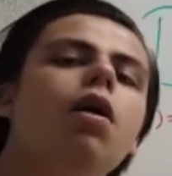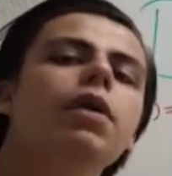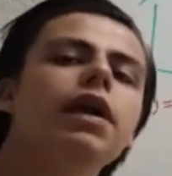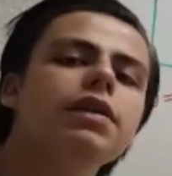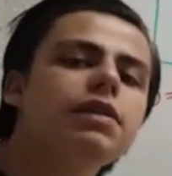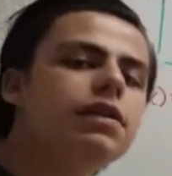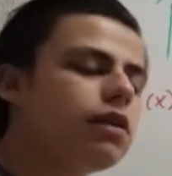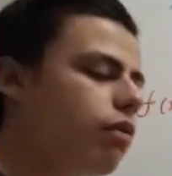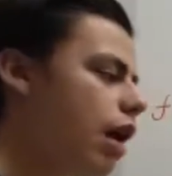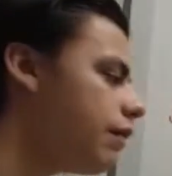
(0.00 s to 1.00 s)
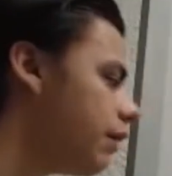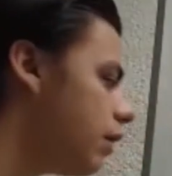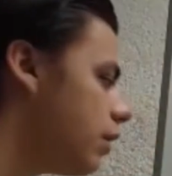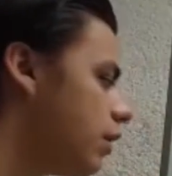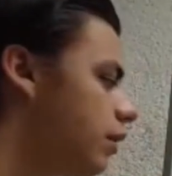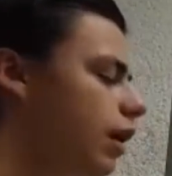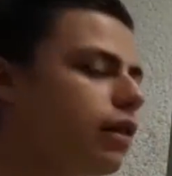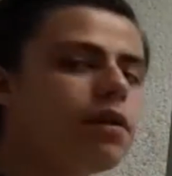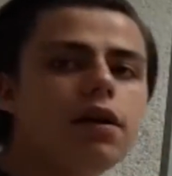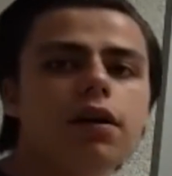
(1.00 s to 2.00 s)
We can see in the graph
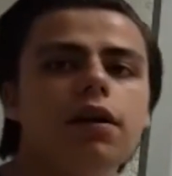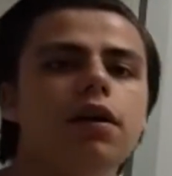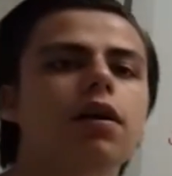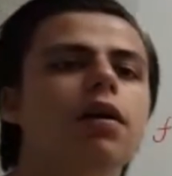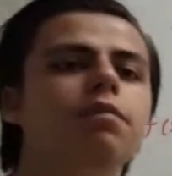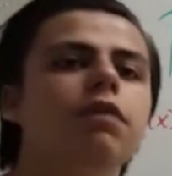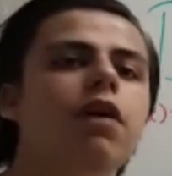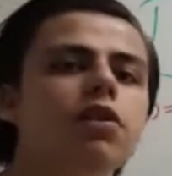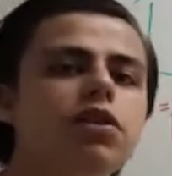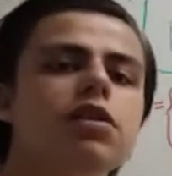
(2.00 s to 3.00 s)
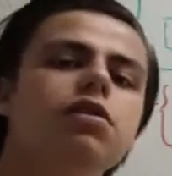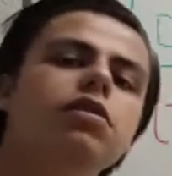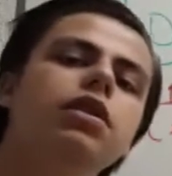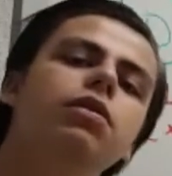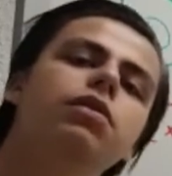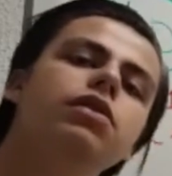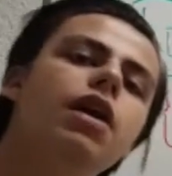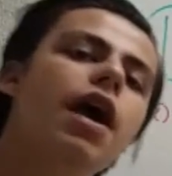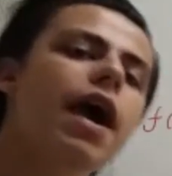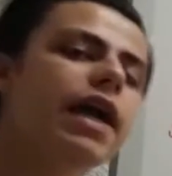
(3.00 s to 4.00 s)
that the function is continuous
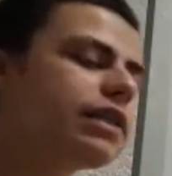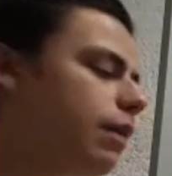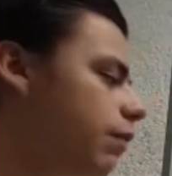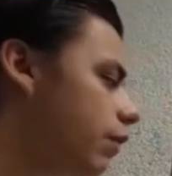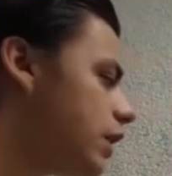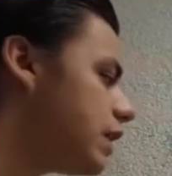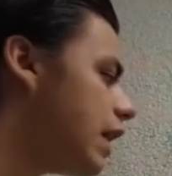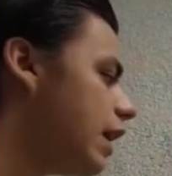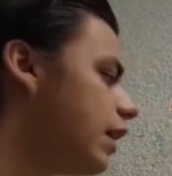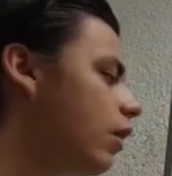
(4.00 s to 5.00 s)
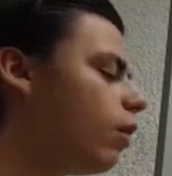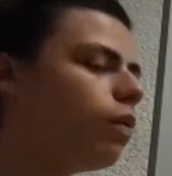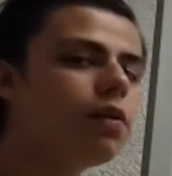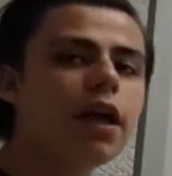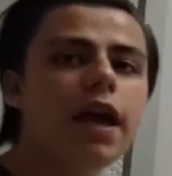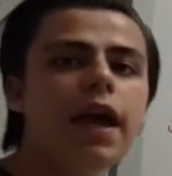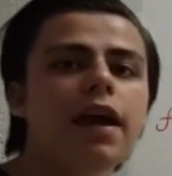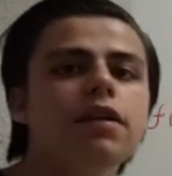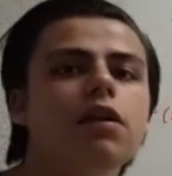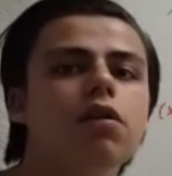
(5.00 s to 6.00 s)
except for the tiny hole
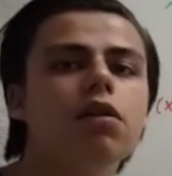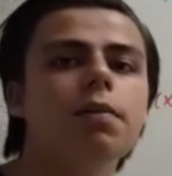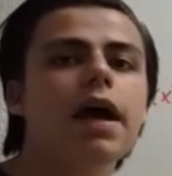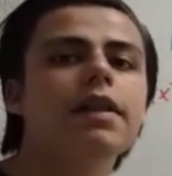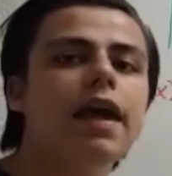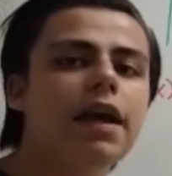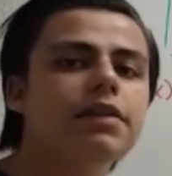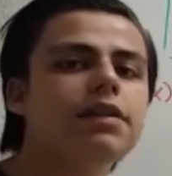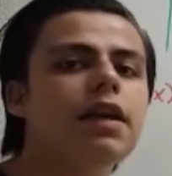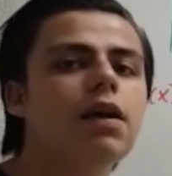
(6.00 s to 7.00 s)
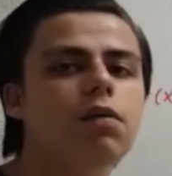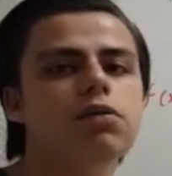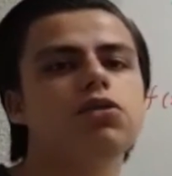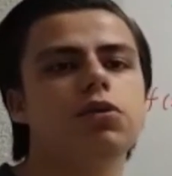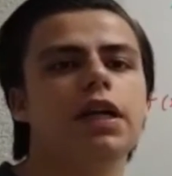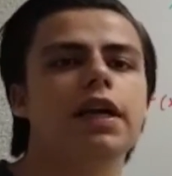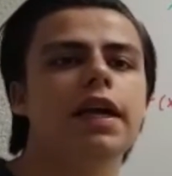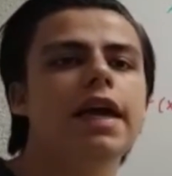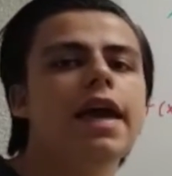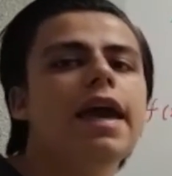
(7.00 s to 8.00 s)
in the curve at x equals 3.
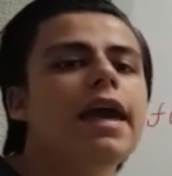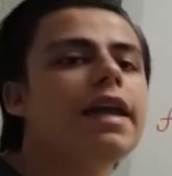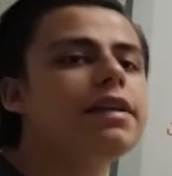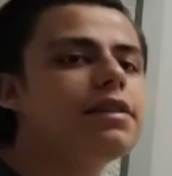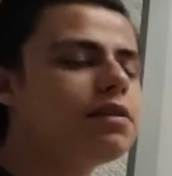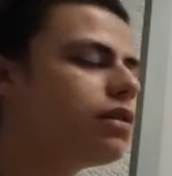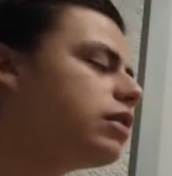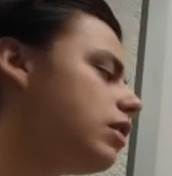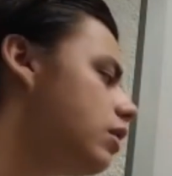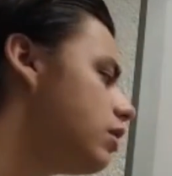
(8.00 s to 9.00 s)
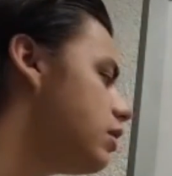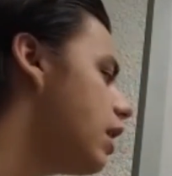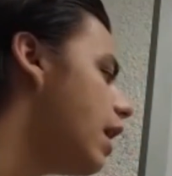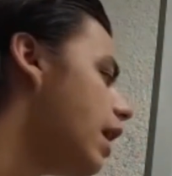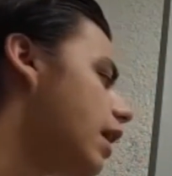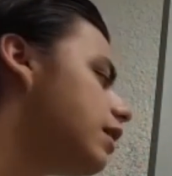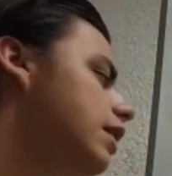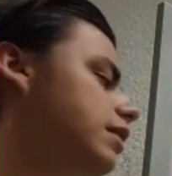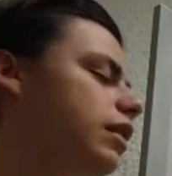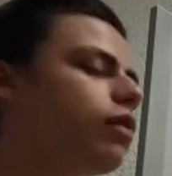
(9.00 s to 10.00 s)
It is discontinuous at
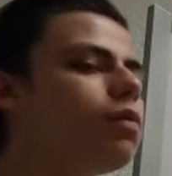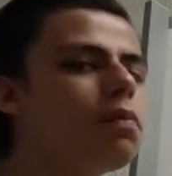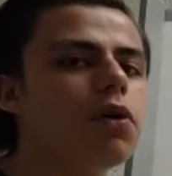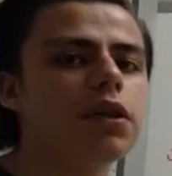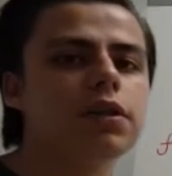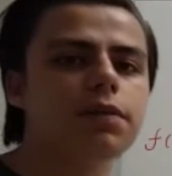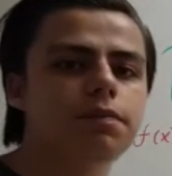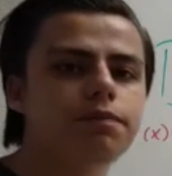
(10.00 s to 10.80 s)
this single point.